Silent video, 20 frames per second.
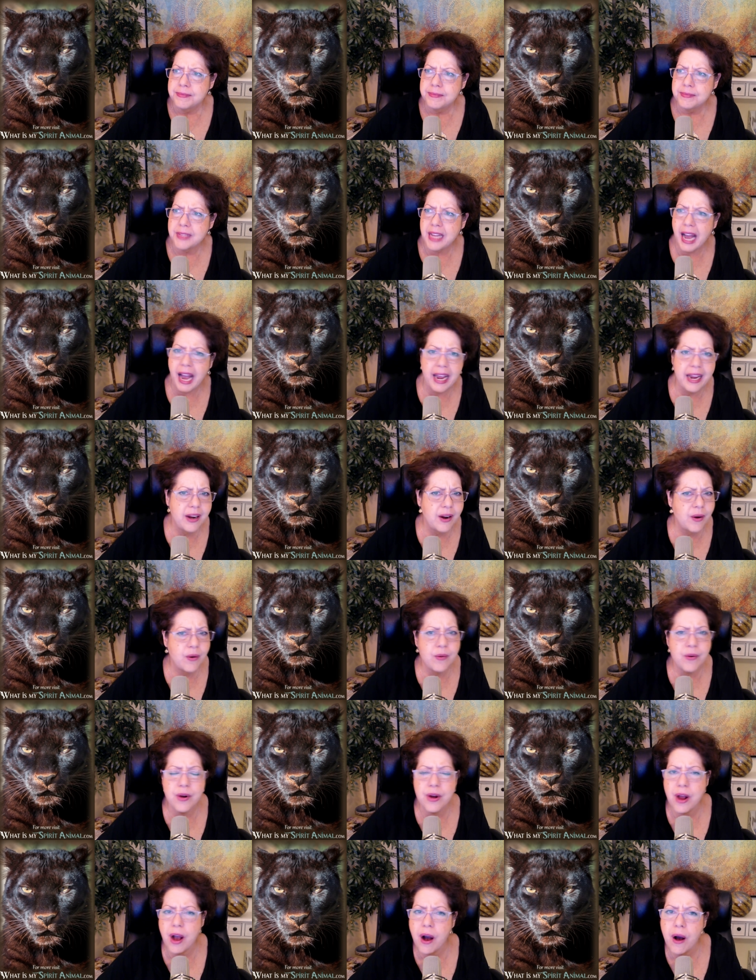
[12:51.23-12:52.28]
I
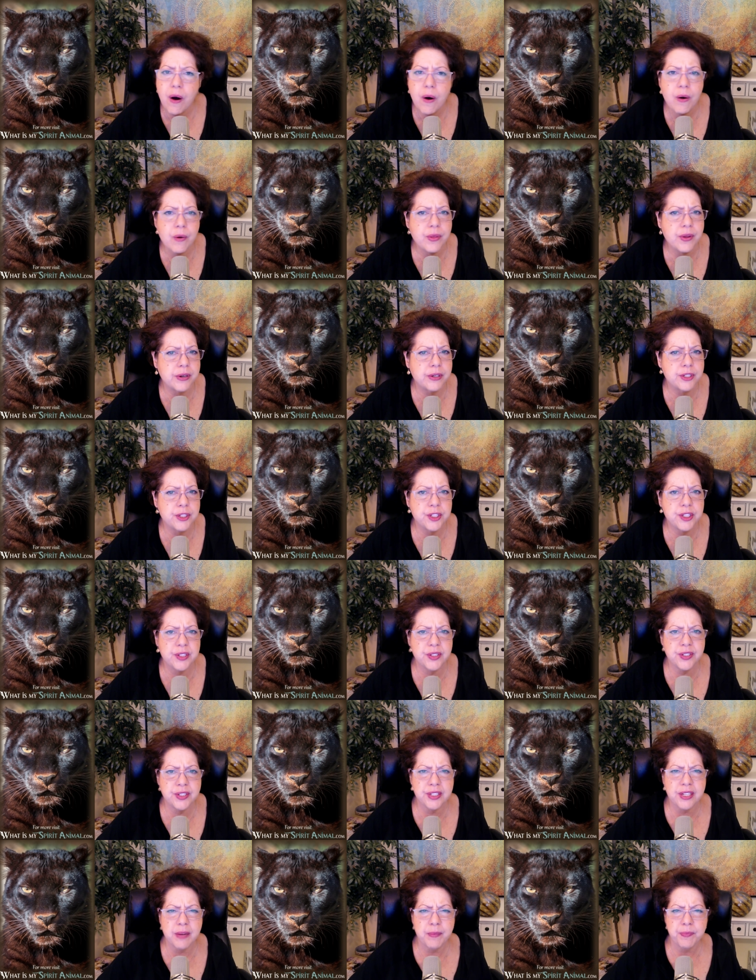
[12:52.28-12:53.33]
don't know, there's
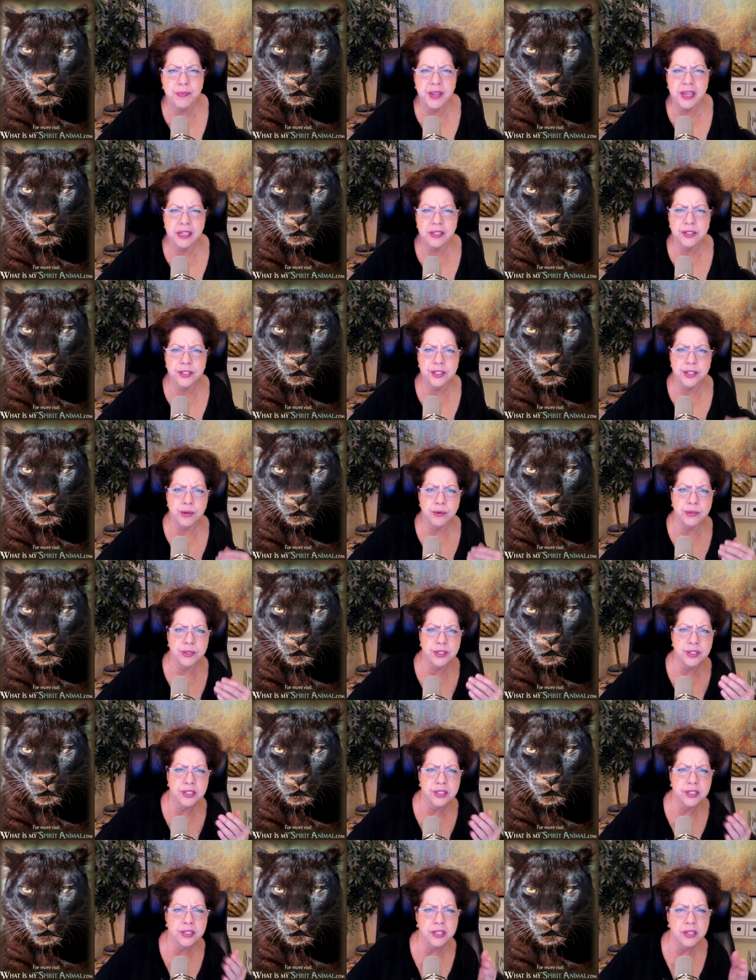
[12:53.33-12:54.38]
just something so
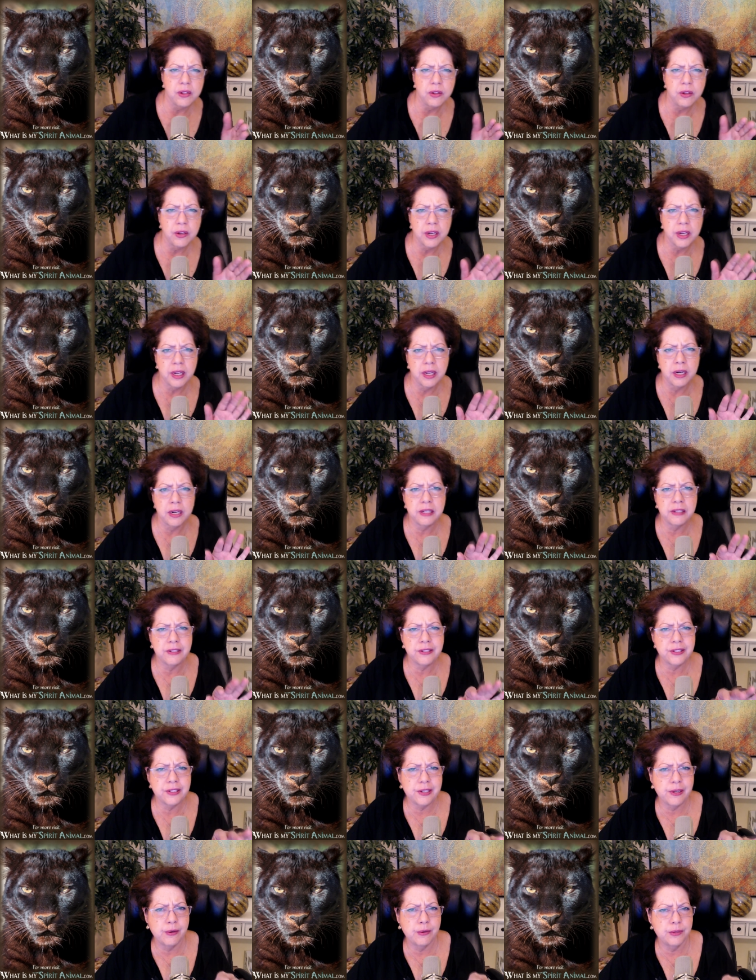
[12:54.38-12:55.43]
silken and
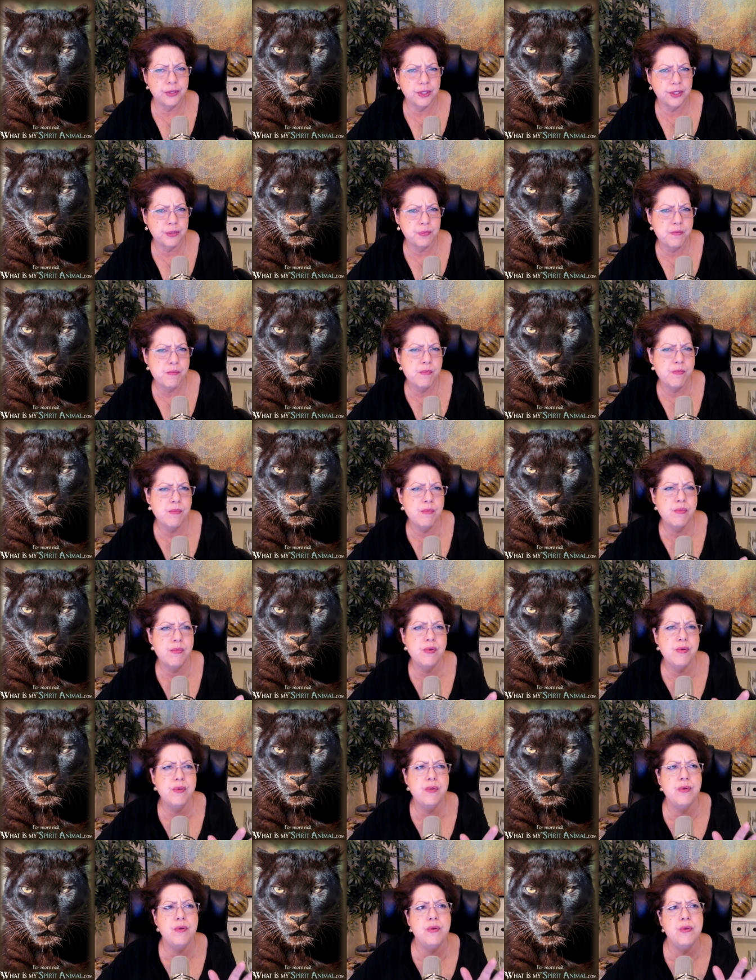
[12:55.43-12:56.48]
so
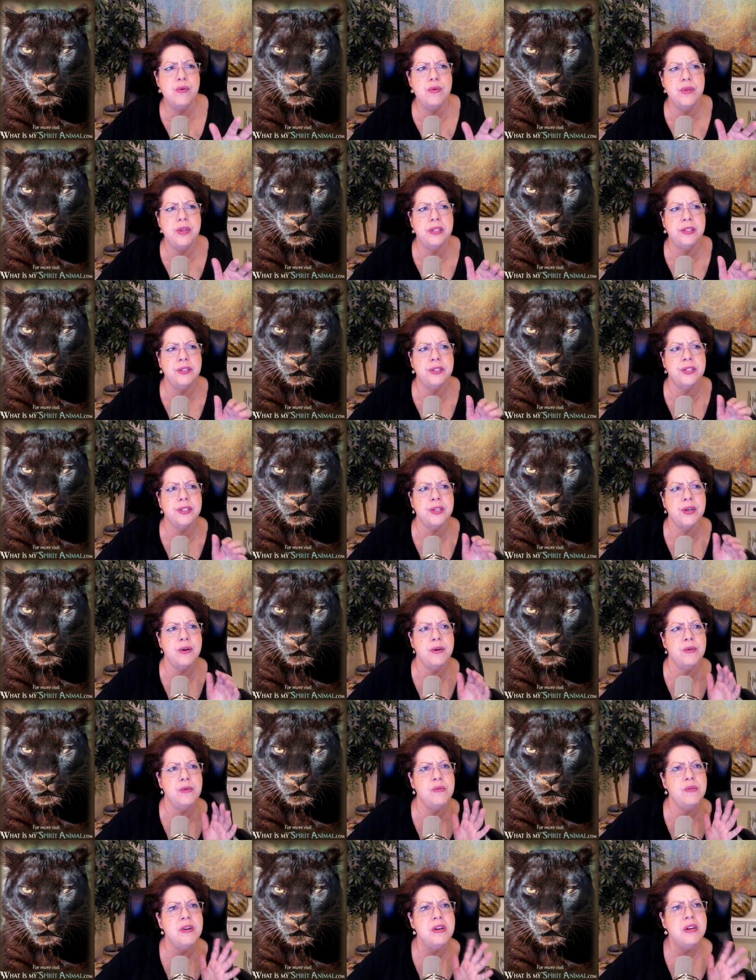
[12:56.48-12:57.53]
smooth and
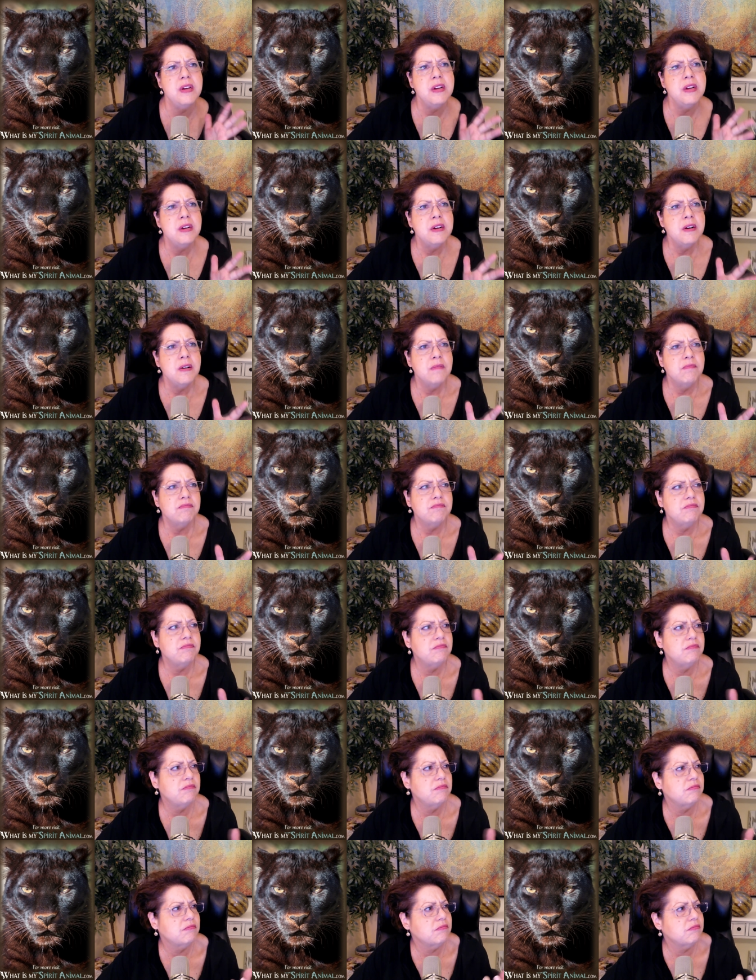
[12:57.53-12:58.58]
so,
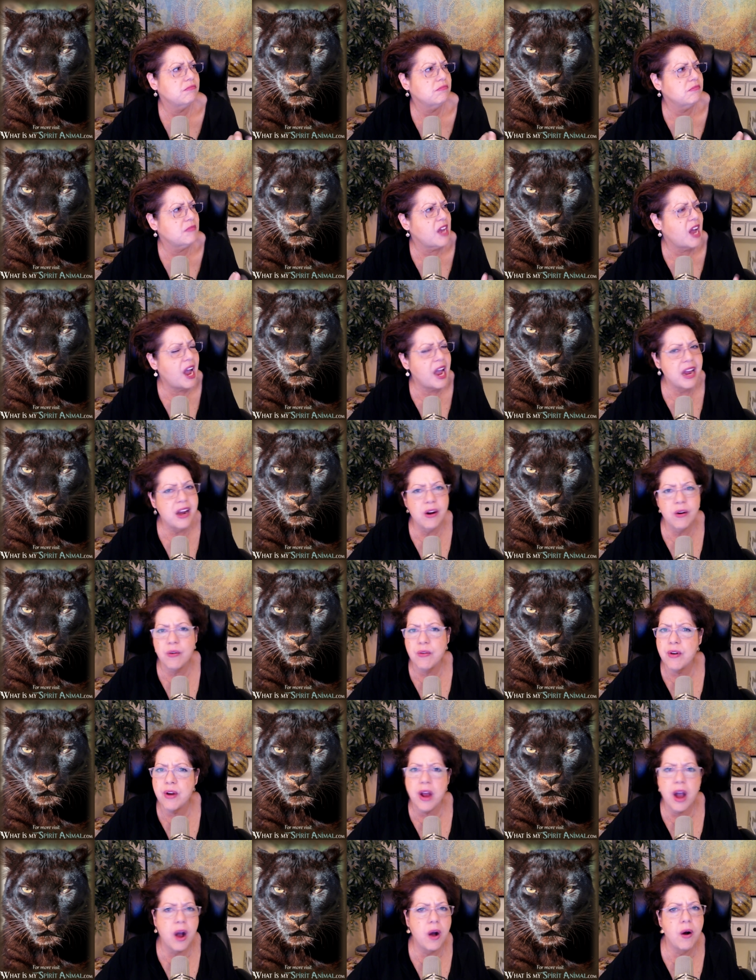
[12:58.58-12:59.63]
I don't
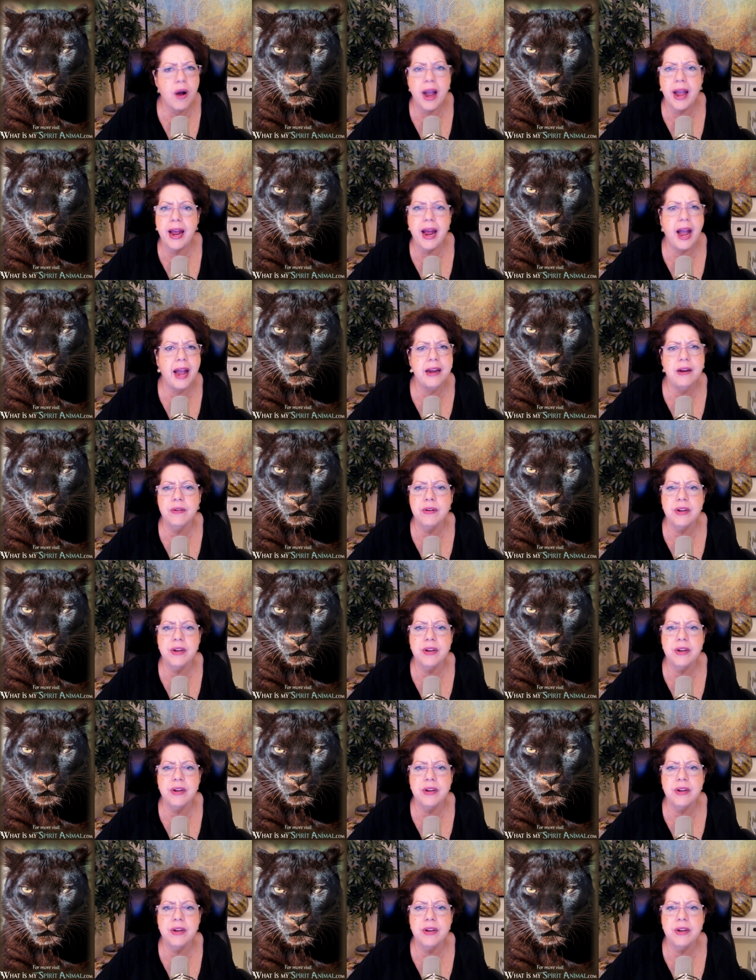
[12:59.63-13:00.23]
know. I, I don't